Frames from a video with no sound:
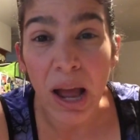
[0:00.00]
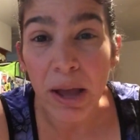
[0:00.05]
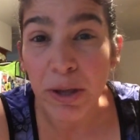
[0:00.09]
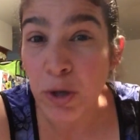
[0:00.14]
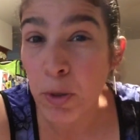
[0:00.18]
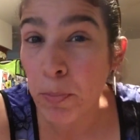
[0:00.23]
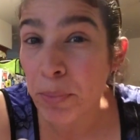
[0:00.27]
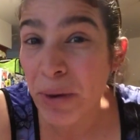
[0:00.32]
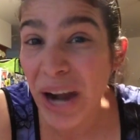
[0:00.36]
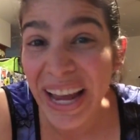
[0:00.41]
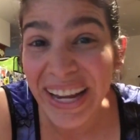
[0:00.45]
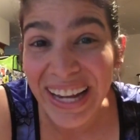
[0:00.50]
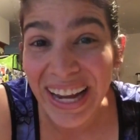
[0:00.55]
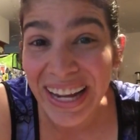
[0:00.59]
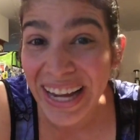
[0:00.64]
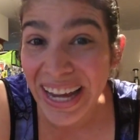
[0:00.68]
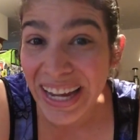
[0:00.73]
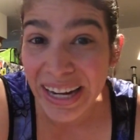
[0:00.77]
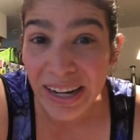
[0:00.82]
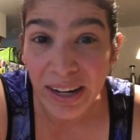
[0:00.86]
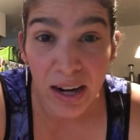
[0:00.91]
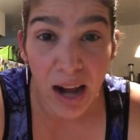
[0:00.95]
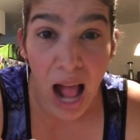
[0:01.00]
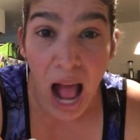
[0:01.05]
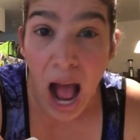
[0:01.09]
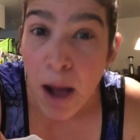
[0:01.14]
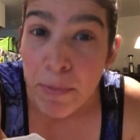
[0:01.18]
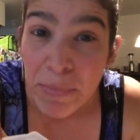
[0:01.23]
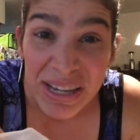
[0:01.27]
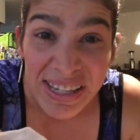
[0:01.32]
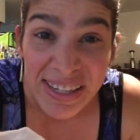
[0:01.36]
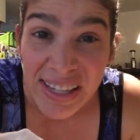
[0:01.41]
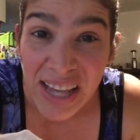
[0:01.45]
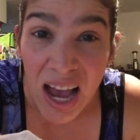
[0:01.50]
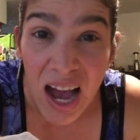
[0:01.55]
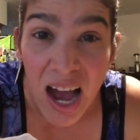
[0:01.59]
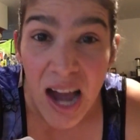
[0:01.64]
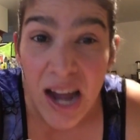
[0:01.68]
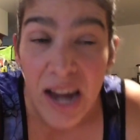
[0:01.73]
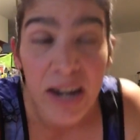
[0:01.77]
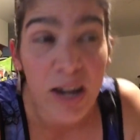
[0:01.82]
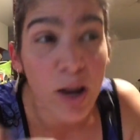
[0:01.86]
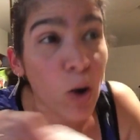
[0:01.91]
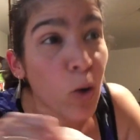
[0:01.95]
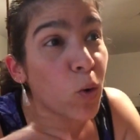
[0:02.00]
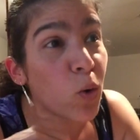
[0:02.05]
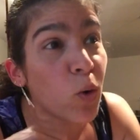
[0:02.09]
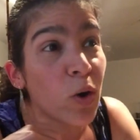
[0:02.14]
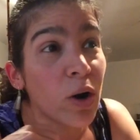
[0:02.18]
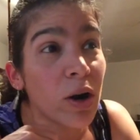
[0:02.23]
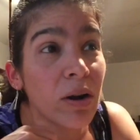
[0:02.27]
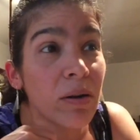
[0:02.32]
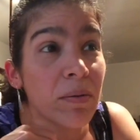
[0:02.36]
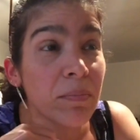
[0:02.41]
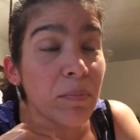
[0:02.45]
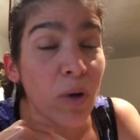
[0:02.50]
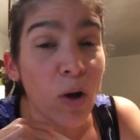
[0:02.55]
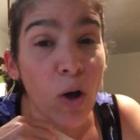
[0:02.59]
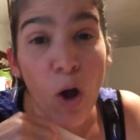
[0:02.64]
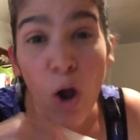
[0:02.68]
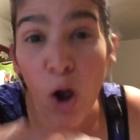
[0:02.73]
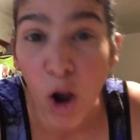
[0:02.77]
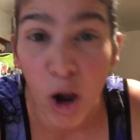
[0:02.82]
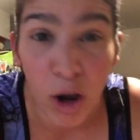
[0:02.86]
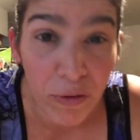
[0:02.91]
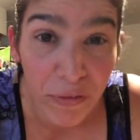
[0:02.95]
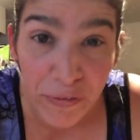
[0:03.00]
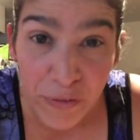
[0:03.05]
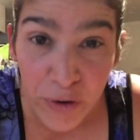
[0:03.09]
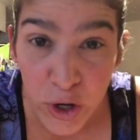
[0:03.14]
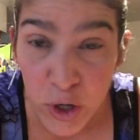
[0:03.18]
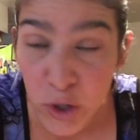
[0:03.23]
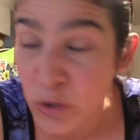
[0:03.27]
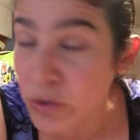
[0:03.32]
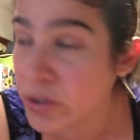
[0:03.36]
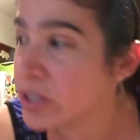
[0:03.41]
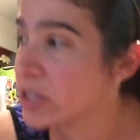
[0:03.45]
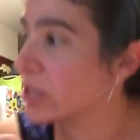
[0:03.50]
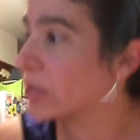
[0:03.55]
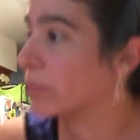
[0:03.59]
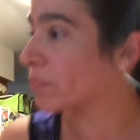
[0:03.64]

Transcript: You probably can get it at Amazon or Whole Foods.